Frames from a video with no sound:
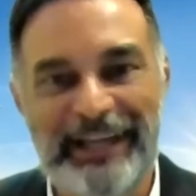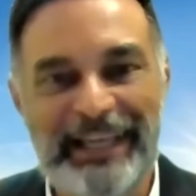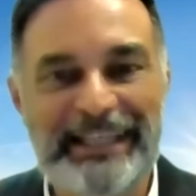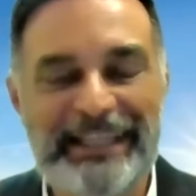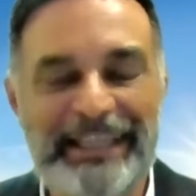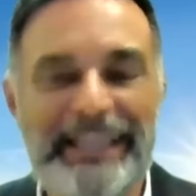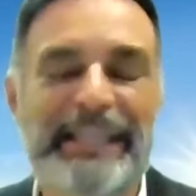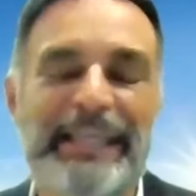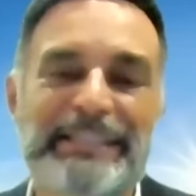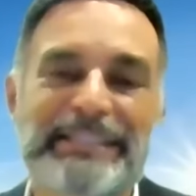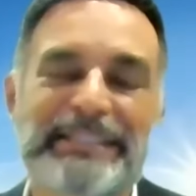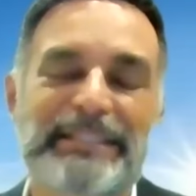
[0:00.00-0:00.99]
And
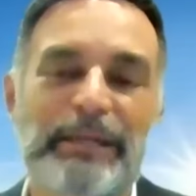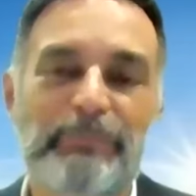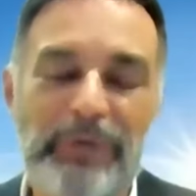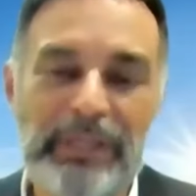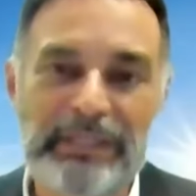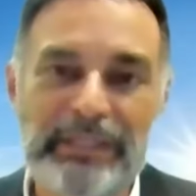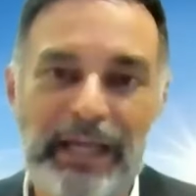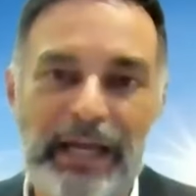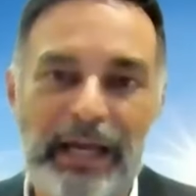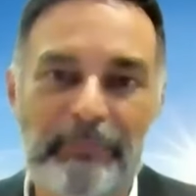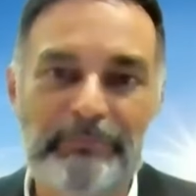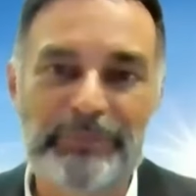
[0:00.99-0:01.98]
it's somewhat
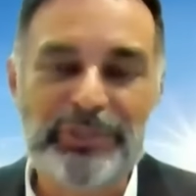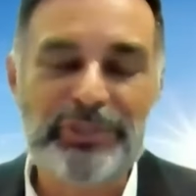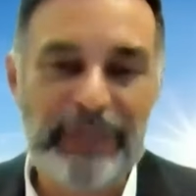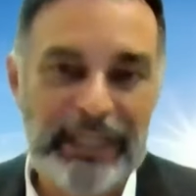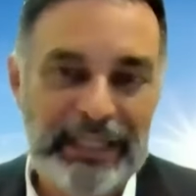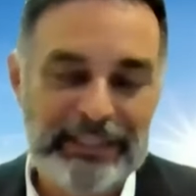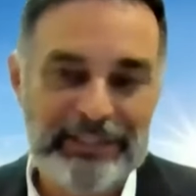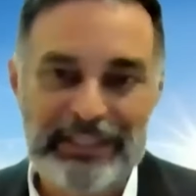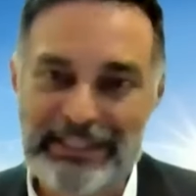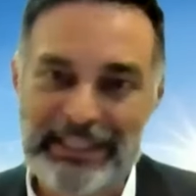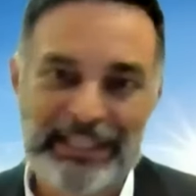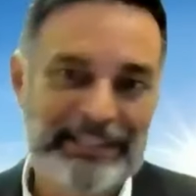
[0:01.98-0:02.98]
strange in the
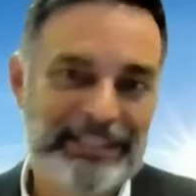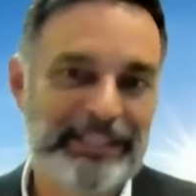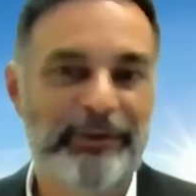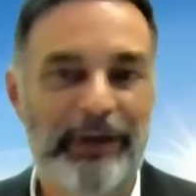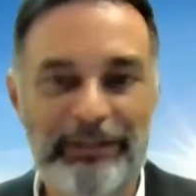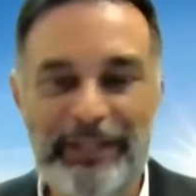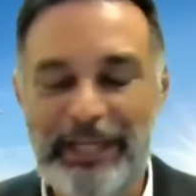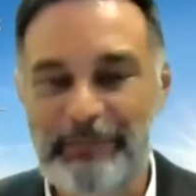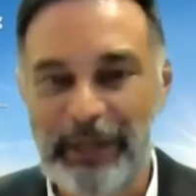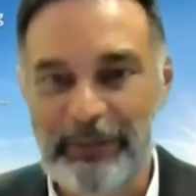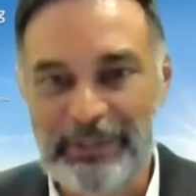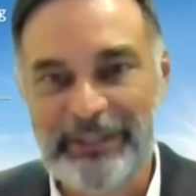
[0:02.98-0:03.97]
sense, I'll look out
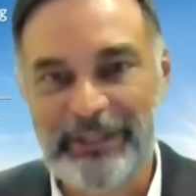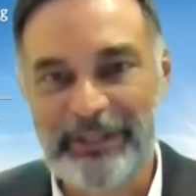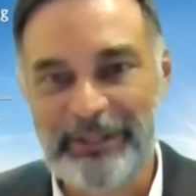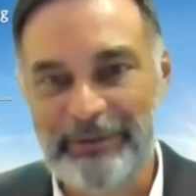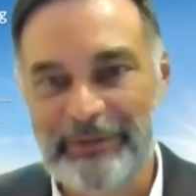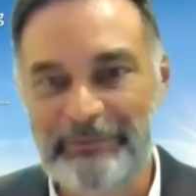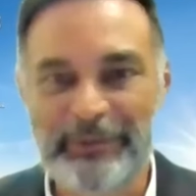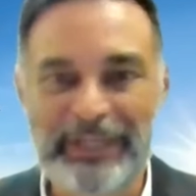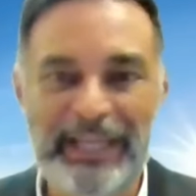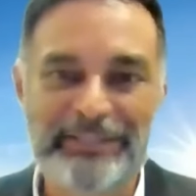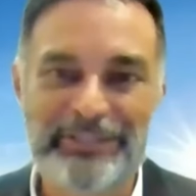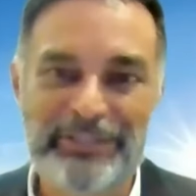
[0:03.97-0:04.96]
my window, everyone
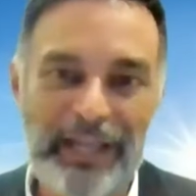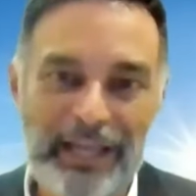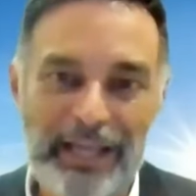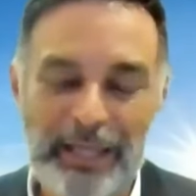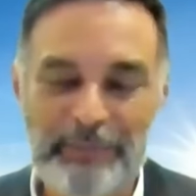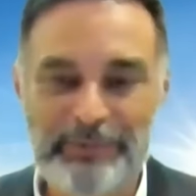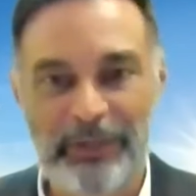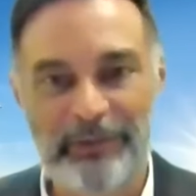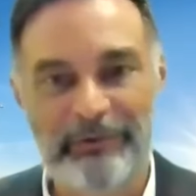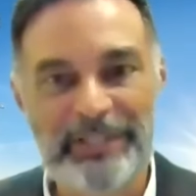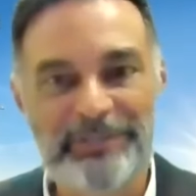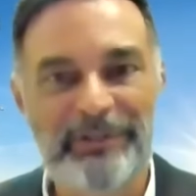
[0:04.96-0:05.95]
has jobs, all the
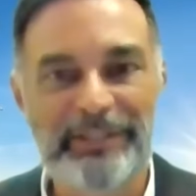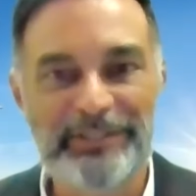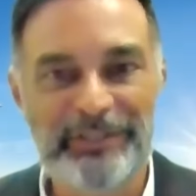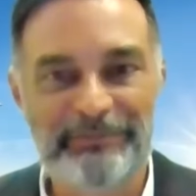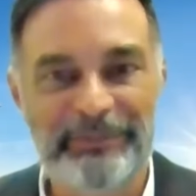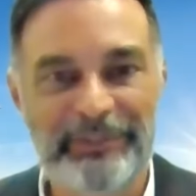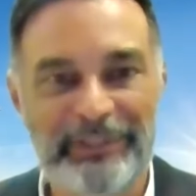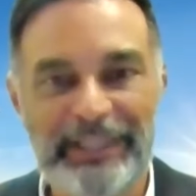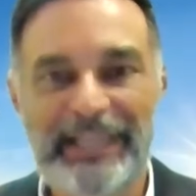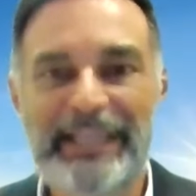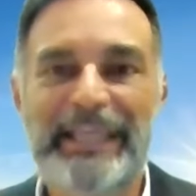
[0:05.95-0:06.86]
restaurants are full.